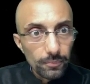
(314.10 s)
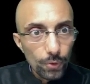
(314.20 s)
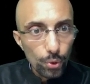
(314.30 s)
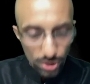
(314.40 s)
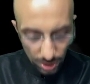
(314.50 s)

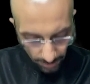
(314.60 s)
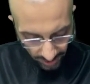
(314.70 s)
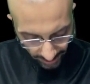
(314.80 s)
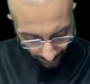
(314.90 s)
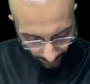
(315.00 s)
question number
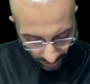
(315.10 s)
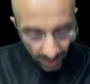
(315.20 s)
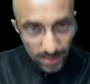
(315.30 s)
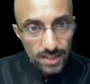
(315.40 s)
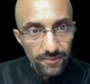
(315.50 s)
7,
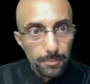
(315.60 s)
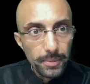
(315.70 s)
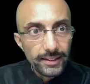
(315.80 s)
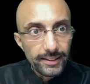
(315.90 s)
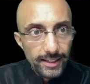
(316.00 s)
answer will
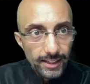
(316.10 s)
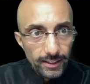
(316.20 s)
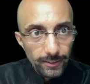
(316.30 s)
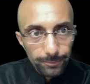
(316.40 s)
be D.